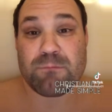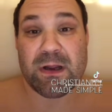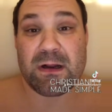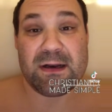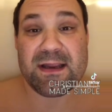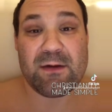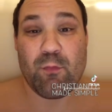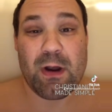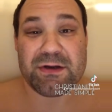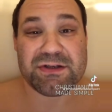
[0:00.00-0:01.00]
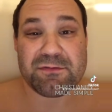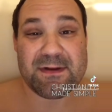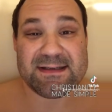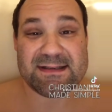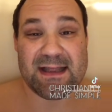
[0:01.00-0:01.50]
Click and watch the
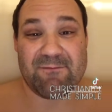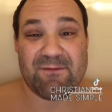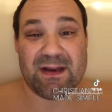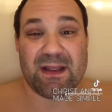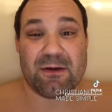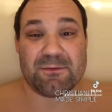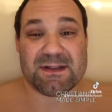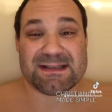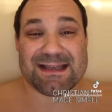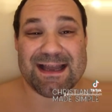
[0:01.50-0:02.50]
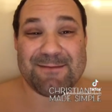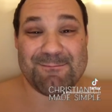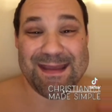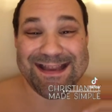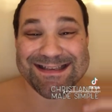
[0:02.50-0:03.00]
rest of that video. This guy
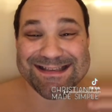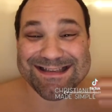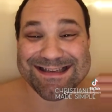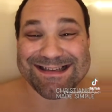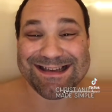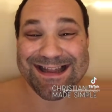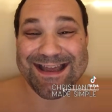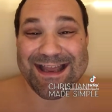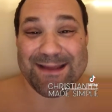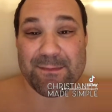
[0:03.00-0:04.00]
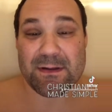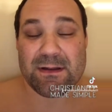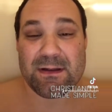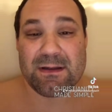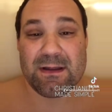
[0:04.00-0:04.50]
makes the claim
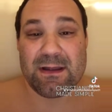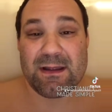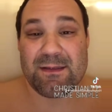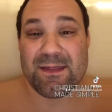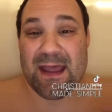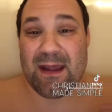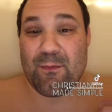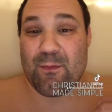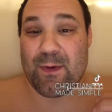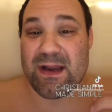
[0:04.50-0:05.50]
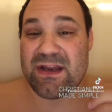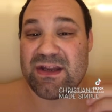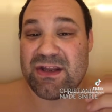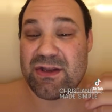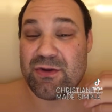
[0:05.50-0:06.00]
that
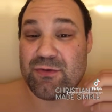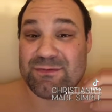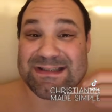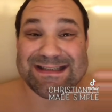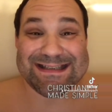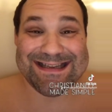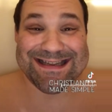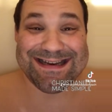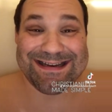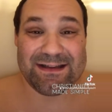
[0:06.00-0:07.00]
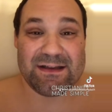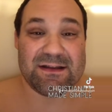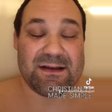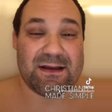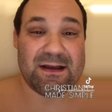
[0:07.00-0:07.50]
when you sin,
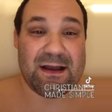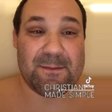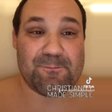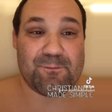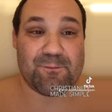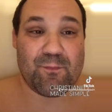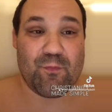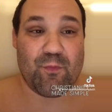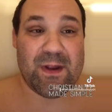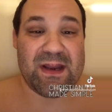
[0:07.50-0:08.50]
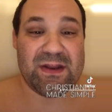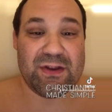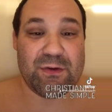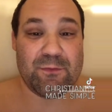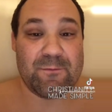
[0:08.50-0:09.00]
when
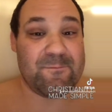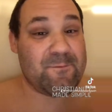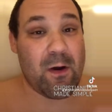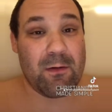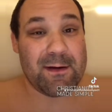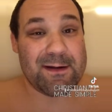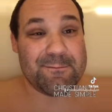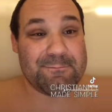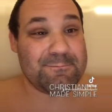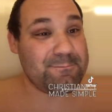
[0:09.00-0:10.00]
you've fallen and